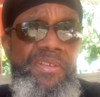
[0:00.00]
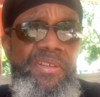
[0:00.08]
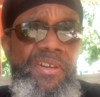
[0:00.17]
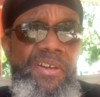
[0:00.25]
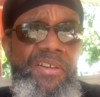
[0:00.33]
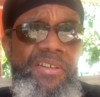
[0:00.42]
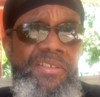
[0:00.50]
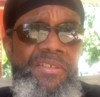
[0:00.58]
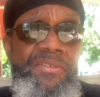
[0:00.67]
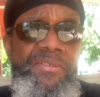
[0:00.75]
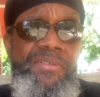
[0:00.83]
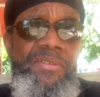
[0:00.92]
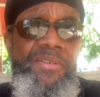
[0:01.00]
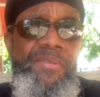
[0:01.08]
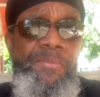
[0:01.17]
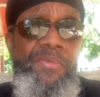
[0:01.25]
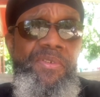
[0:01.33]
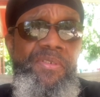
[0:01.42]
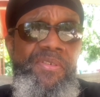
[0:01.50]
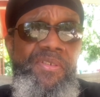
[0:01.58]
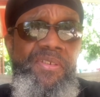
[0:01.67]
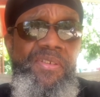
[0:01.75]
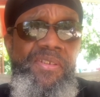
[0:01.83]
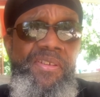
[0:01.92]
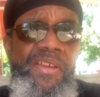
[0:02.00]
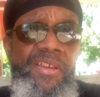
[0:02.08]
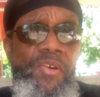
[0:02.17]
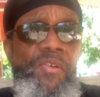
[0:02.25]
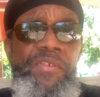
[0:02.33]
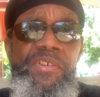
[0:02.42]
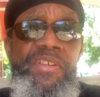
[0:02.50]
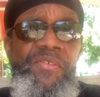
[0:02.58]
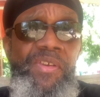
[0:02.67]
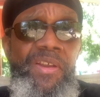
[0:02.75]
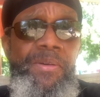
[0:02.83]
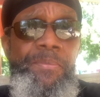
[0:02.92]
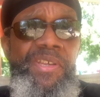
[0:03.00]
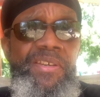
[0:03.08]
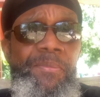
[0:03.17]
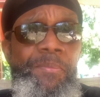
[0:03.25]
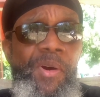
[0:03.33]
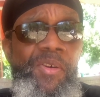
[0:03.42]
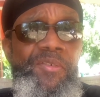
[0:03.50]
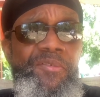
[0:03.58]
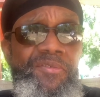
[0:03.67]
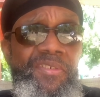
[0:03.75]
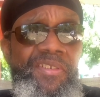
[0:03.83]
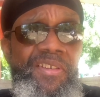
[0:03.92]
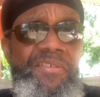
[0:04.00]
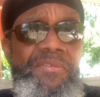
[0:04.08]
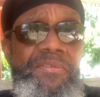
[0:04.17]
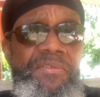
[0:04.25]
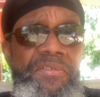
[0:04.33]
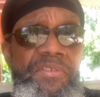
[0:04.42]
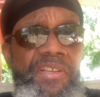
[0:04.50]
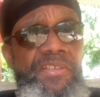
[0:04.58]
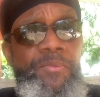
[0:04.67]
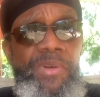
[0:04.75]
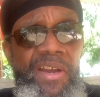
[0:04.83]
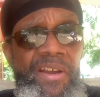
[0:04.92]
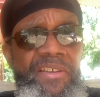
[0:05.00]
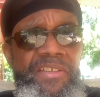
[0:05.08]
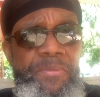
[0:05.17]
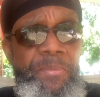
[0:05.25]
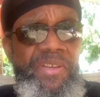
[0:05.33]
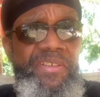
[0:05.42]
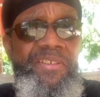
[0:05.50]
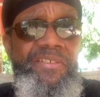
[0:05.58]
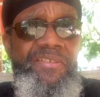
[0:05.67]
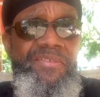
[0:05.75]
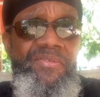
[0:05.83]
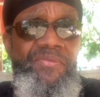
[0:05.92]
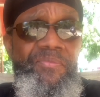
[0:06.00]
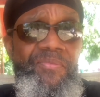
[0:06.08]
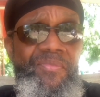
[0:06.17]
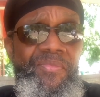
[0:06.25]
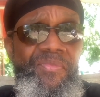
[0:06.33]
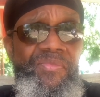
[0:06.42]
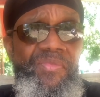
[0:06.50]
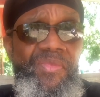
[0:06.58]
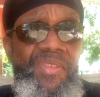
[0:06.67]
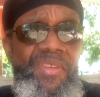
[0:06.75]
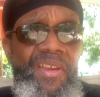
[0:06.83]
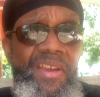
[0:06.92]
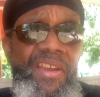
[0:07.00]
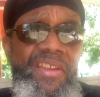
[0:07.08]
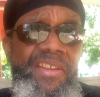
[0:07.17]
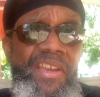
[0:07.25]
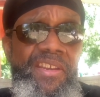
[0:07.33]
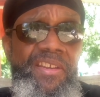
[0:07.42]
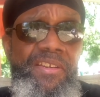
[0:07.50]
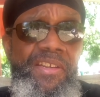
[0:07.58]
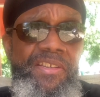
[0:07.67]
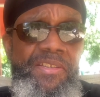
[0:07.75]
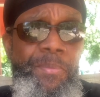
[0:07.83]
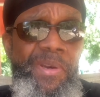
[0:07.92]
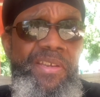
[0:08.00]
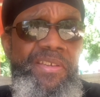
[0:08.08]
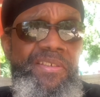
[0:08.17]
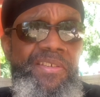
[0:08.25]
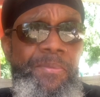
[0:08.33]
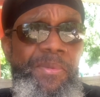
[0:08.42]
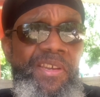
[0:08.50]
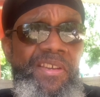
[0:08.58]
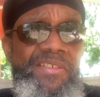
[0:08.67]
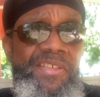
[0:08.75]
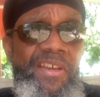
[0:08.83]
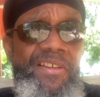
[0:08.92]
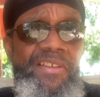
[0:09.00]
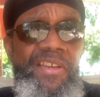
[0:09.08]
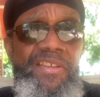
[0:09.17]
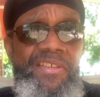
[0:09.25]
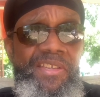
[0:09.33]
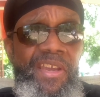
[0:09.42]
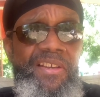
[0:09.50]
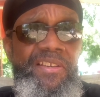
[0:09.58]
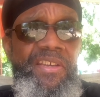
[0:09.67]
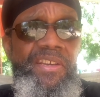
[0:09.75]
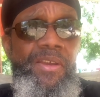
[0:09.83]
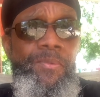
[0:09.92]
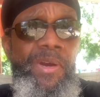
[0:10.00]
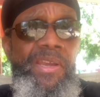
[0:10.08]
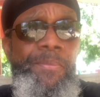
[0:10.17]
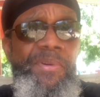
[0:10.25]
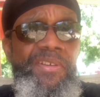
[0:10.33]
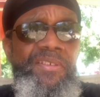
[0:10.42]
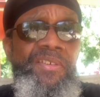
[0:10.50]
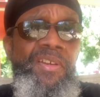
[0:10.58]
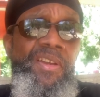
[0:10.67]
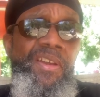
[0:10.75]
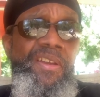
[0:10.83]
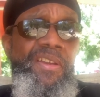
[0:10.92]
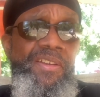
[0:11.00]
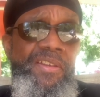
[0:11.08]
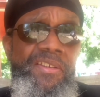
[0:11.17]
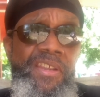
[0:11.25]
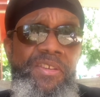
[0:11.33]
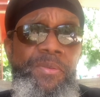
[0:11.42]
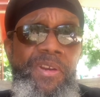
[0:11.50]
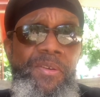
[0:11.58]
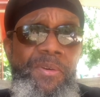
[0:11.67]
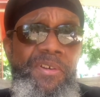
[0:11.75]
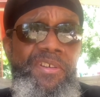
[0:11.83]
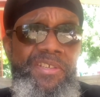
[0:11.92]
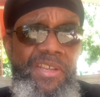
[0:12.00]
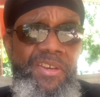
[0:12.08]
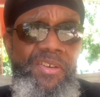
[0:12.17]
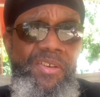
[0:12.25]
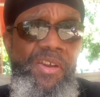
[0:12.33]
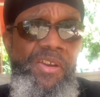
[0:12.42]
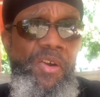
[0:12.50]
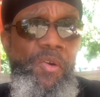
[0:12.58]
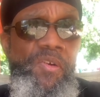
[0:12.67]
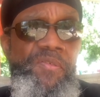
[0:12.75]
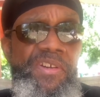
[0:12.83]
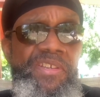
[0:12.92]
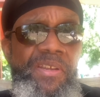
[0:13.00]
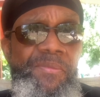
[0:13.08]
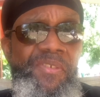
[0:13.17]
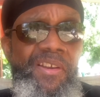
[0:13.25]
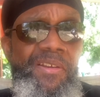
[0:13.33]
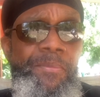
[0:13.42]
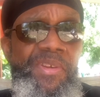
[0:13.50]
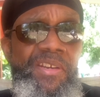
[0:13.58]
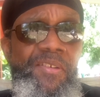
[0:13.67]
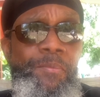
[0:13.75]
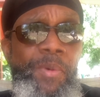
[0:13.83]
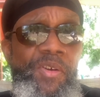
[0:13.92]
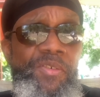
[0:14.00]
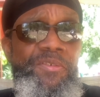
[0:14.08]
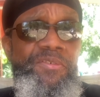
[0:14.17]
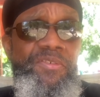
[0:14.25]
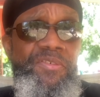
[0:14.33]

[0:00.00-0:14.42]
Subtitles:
An overdevelopment of bone, that's the way I'll explain it. I hadn't had it explained to me exactly in that way, but that's what it was, an overdevelopment of bone.